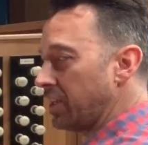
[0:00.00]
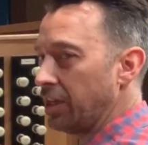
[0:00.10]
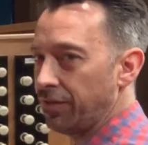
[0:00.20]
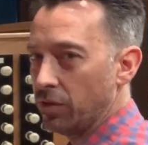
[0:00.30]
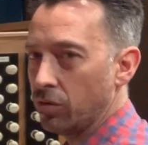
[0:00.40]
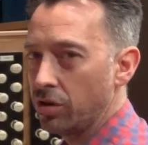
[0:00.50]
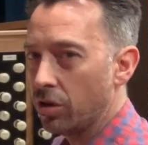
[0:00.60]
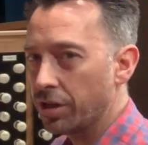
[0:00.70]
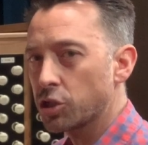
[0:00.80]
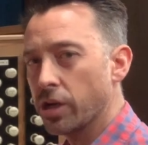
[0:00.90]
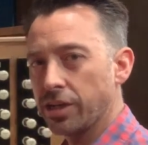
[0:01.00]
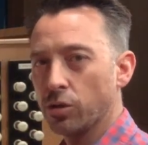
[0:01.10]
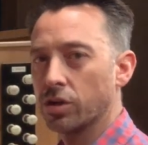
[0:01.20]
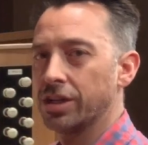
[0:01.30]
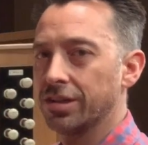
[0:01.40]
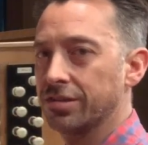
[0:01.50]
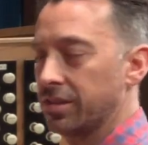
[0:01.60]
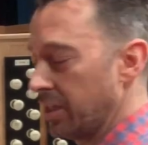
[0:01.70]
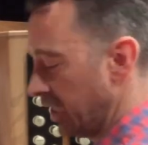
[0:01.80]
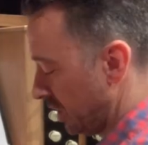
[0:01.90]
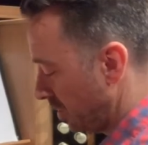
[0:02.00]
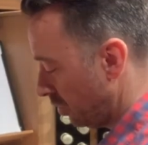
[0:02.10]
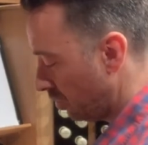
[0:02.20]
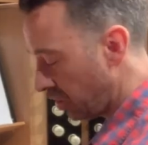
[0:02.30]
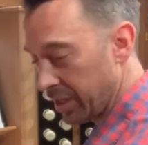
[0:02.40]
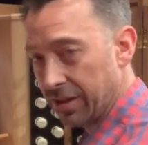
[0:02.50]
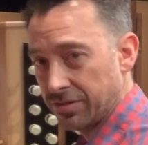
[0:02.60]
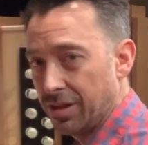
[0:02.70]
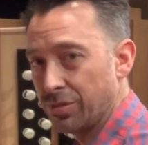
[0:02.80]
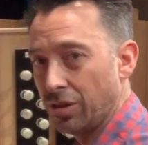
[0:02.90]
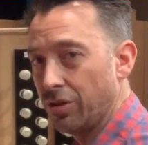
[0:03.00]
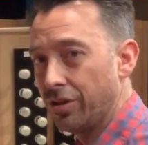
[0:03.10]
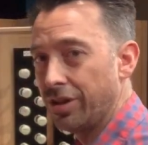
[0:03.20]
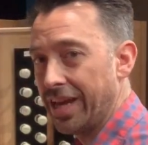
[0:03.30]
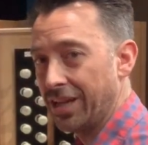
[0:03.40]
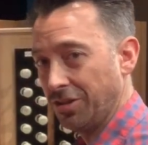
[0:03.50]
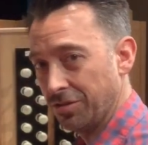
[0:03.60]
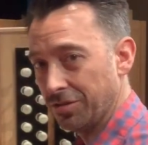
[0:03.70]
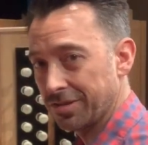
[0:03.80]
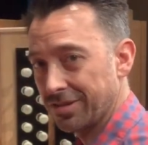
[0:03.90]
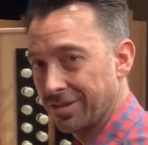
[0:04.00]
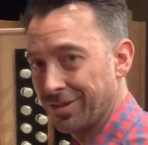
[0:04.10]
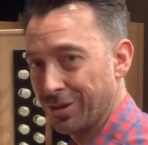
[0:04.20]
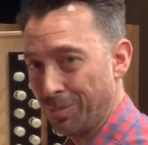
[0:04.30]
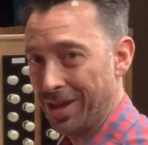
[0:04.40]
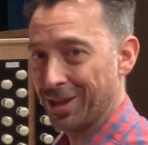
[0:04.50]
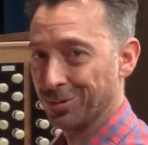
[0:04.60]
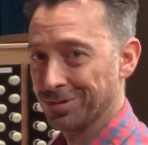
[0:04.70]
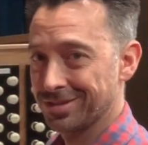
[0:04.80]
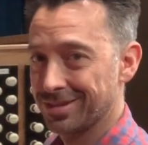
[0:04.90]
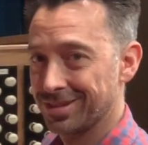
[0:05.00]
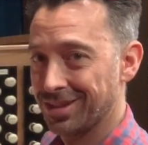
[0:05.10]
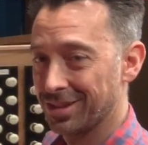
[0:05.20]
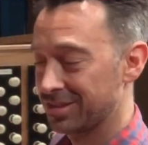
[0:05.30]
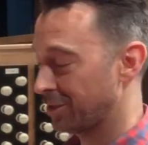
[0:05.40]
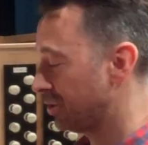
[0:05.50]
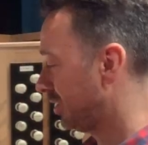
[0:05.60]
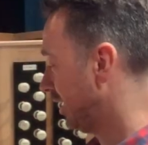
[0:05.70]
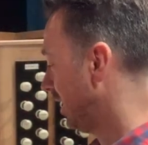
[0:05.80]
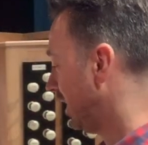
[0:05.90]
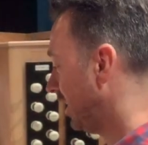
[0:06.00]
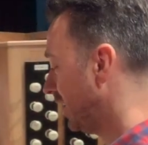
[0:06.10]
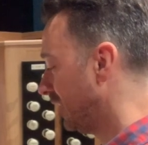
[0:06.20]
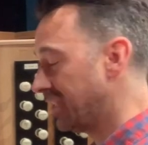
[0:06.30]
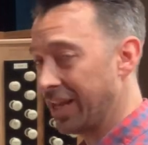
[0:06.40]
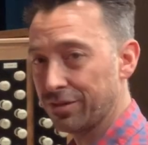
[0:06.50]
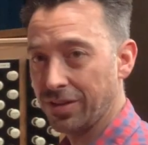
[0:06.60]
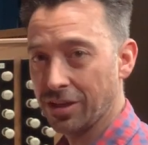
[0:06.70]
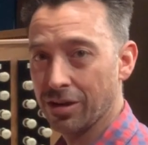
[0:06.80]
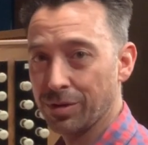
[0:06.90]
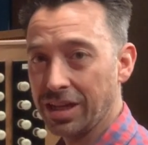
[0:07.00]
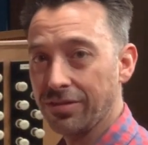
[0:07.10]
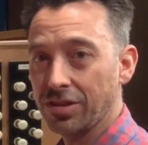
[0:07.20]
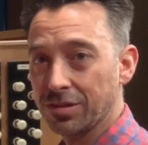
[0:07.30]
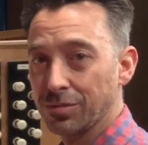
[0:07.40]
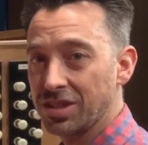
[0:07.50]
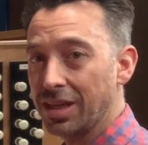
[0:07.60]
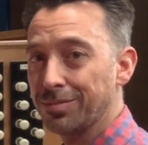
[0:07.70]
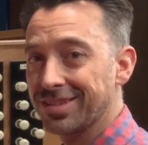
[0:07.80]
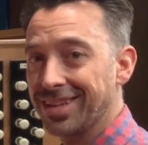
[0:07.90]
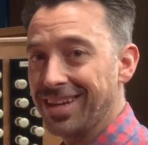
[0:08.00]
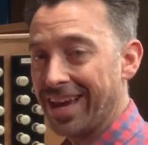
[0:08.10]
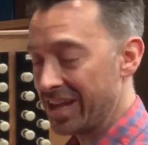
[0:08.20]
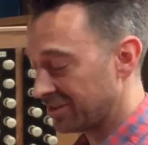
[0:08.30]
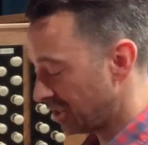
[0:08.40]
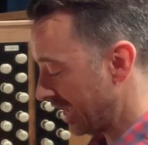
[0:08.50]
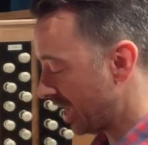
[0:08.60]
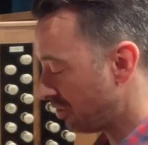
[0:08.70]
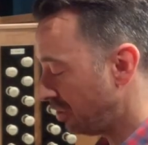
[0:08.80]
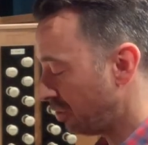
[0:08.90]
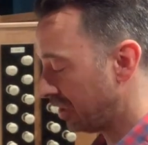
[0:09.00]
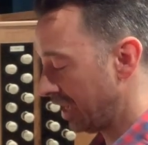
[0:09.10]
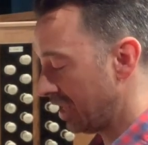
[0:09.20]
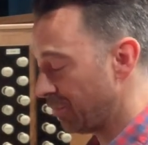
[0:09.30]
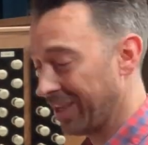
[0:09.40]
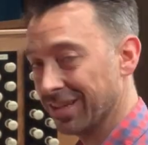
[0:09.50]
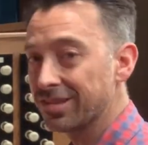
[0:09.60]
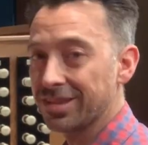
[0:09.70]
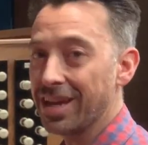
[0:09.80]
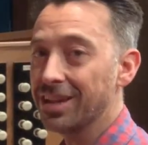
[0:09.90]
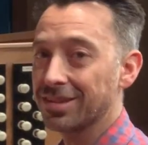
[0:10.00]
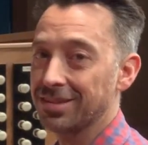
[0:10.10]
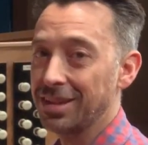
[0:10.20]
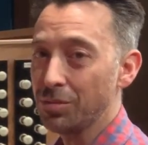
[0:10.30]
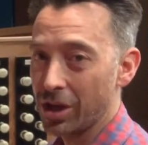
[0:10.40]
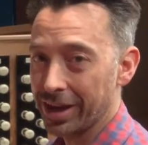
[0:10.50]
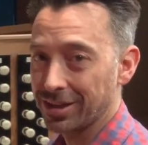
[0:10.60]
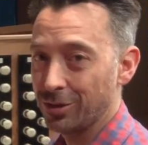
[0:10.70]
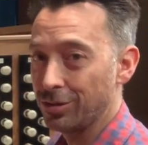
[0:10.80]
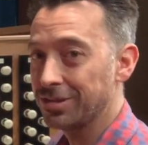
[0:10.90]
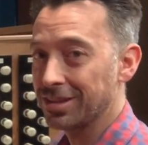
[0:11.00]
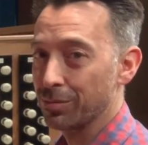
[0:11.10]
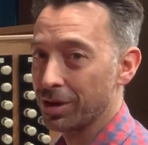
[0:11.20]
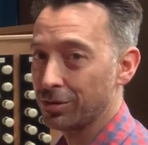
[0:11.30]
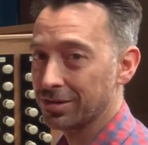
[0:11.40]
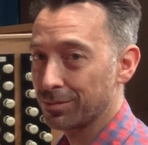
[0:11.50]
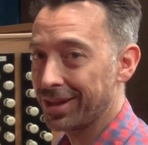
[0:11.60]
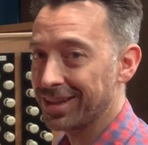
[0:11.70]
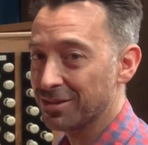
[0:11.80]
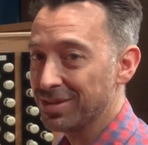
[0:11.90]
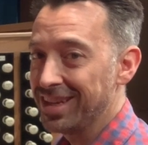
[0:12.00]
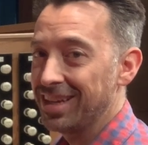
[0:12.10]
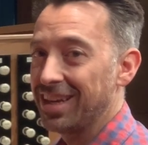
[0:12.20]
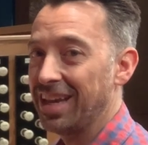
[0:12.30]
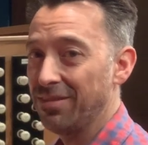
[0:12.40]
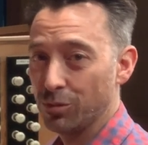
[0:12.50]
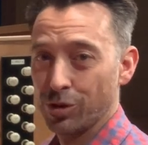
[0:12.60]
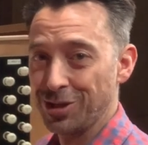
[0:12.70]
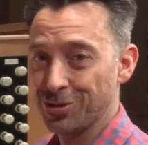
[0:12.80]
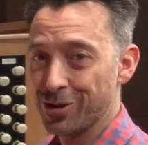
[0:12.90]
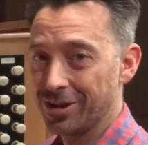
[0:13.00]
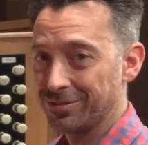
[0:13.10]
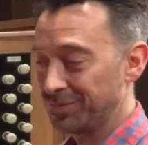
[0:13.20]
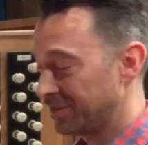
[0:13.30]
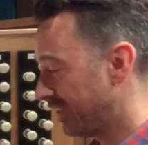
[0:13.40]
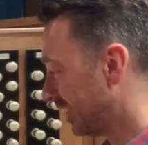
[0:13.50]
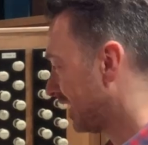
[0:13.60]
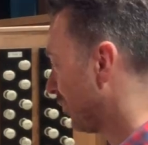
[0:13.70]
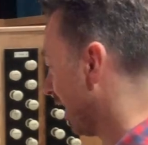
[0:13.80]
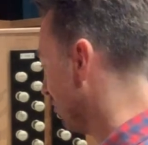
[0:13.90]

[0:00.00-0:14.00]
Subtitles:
if you're not a trained organist, you're not going to have time to learn how to use the pedals. So in the next video, I'm going to give you some tips as to how you can make it seem like you're using the pedals and playing them even when you're not. So that's coming